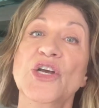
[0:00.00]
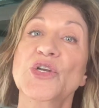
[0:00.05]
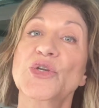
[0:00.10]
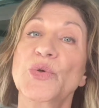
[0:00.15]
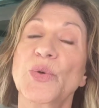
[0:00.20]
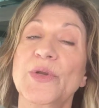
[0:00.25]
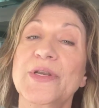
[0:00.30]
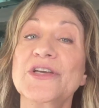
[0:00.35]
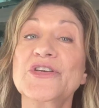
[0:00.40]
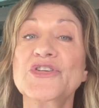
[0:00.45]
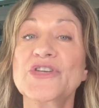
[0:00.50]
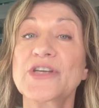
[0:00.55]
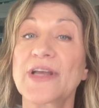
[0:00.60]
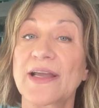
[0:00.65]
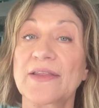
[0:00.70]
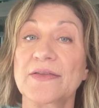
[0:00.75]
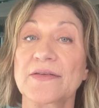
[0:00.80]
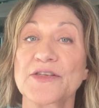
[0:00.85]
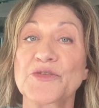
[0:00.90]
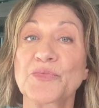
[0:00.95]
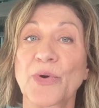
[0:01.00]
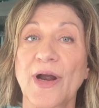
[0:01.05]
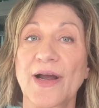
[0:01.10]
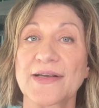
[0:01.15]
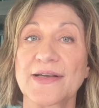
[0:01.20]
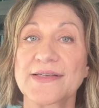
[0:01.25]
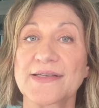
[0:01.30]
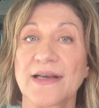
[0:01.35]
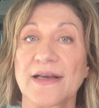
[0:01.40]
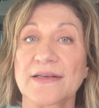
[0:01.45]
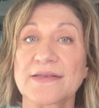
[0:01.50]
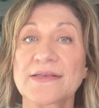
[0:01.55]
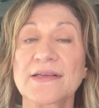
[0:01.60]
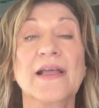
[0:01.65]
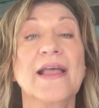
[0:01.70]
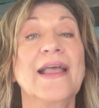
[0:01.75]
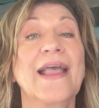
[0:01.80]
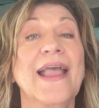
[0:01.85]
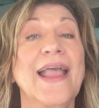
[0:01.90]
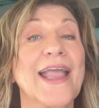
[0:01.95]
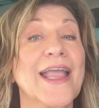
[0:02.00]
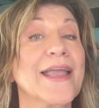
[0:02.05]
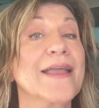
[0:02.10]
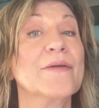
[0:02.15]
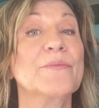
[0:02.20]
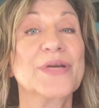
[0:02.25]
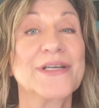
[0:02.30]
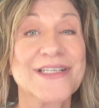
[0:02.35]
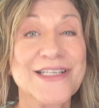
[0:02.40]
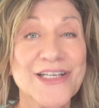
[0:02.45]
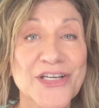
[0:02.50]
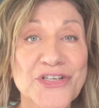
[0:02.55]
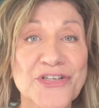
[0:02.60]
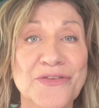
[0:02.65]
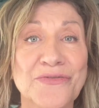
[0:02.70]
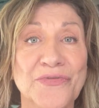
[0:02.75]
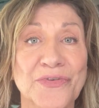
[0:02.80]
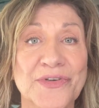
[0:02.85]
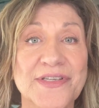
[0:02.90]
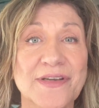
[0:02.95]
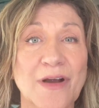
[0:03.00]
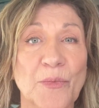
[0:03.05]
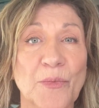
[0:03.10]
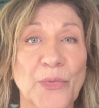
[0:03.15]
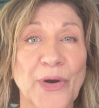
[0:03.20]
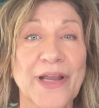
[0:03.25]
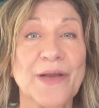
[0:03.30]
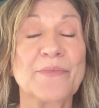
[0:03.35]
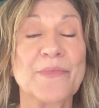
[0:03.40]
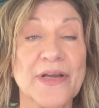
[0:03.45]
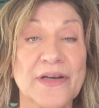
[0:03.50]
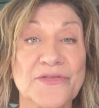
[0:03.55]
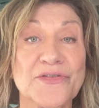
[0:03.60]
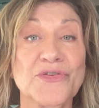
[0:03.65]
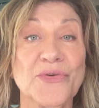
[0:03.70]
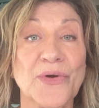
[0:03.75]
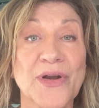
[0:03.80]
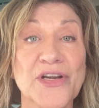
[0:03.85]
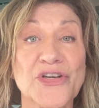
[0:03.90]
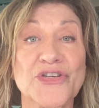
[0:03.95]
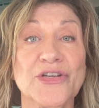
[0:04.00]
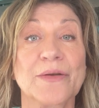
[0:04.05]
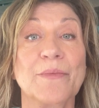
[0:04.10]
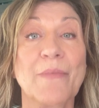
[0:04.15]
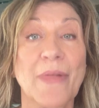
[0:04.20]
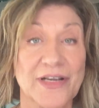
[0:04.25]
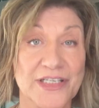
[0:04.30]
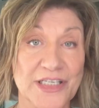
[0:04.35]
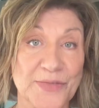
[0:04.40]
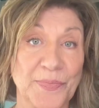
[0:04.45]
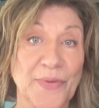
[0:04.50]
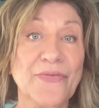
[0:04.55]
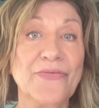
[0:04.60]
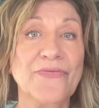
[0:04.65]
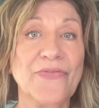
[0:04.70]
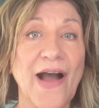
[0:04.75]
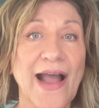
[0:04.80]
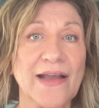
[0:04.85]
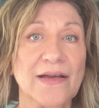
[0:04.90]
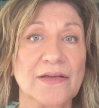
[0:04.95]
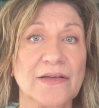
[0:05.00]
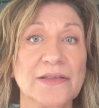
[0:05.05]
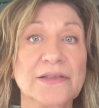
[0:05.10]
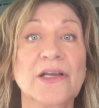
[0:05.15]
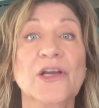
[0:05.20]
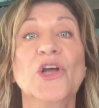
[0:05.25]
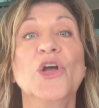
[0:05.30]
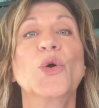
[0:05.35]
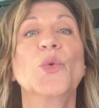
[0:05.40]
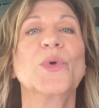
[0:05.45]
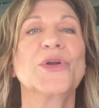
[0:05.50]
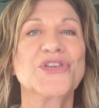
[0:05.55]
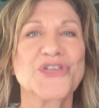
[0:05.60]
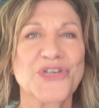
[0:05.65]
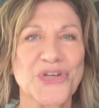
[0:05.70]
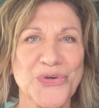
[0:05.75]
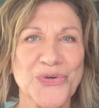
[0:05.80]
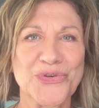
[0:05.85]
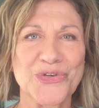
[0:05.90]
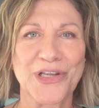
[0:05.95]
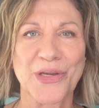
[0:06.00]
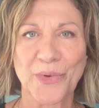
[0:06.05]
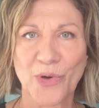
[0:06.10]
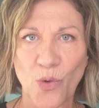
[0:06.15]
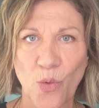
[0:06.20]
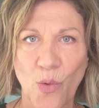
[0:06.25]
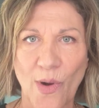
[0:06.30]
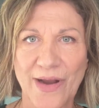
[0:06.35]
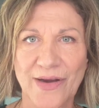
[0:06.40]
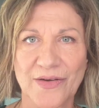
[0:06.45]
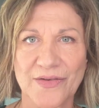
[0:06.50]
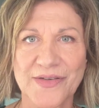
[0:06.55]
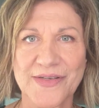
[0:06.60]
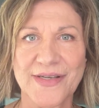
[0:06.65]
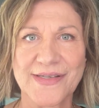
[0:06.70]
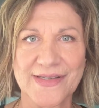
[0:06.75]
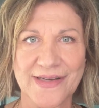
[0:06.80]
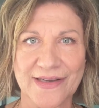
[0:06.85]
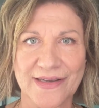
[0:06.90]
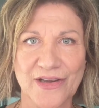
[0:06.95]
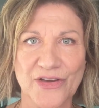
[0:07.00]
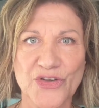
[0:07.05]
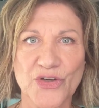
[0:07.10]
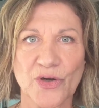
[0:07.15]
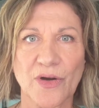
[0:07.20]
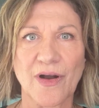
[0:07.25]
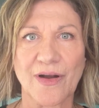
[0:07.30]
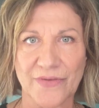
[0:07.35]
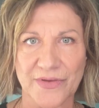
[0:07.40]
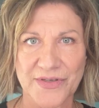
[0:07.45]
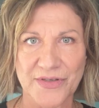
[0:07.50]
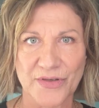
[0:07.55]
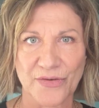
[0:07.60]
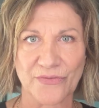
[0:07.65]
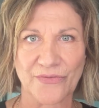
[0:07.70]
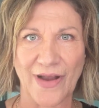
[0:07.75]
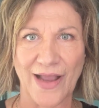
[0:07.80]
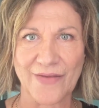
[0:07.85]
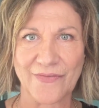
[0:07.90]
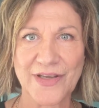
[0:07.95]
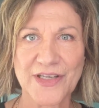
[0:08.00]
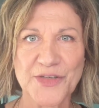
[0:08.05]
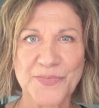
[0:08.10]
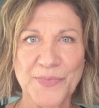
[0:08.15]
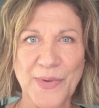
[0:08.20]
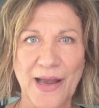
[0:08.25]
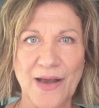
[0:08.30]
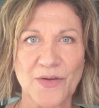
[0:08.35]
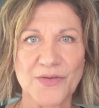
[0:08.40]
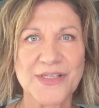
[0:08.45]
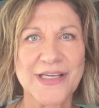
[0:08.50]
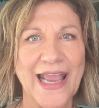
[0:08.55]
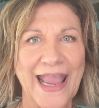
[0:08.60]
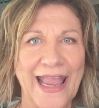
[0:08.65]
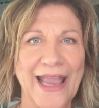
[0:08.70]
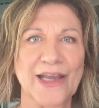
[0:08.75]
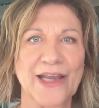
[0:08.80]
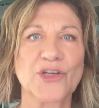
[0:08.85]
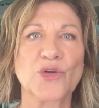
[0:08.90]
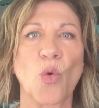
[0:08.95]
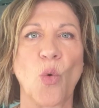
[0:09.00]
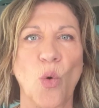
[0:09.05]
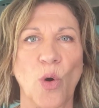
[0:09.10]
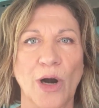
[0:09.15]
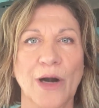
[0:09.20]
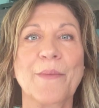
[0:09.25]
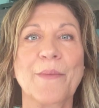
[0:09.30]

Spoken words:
To initiate this process, a petition for summary administration must be filed, which usually requires the signature of a surviving spouse and or